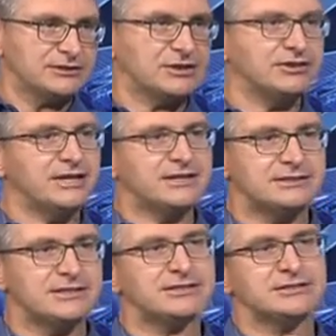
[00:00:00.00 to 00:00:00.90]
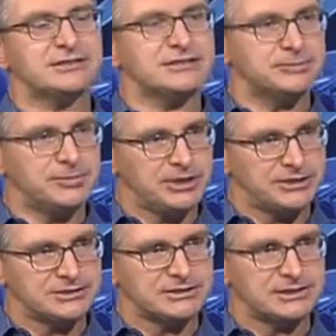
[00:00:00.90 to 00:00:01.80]
So in that sense, the
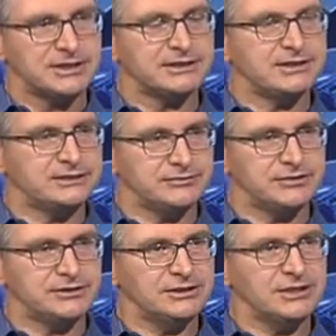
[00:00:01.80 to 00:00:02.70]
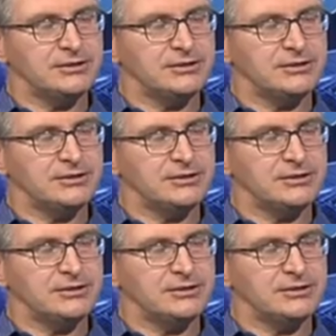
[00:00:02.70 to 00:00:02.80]
experience is slightly different,